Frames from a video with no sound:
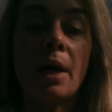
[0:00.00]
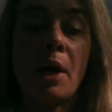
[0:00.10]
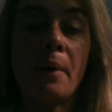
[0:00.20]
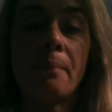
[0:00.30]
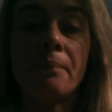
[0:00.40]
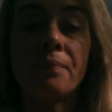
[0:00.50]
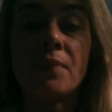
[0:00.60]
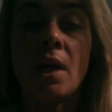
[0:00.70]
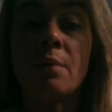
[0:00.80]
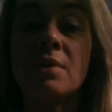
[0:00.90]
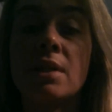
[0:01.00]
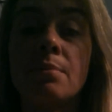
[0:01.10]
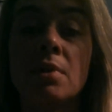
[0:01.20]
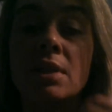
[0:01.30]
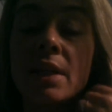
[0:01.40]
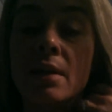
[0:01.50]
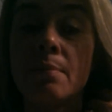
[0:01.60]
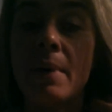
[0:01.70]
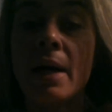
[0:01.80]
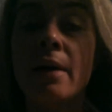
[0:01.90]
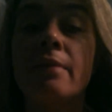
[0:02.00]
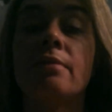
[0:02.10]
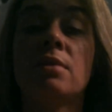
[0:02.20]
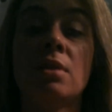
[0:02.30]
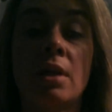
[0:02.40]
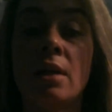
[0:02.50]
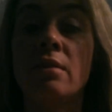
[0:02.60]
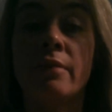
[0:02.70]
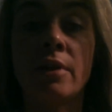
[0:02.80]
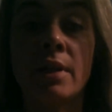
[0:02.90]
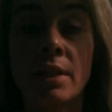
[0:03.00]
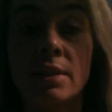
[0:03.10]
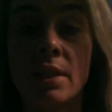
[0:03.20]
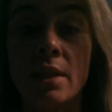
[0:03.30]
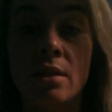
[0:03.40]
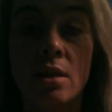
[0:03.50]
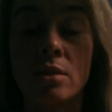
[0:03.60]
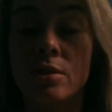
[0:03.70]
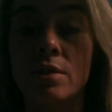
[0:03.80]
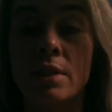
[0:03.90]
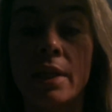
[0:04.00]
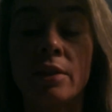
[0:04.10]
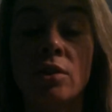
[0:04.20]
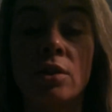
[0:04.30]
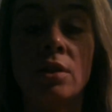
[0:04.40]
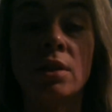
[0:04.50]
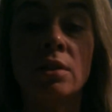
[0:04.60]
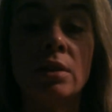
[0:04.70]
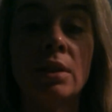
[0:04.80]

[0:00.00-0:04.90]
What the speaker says: I was able to take a bath today. The very next day the doctor said I could.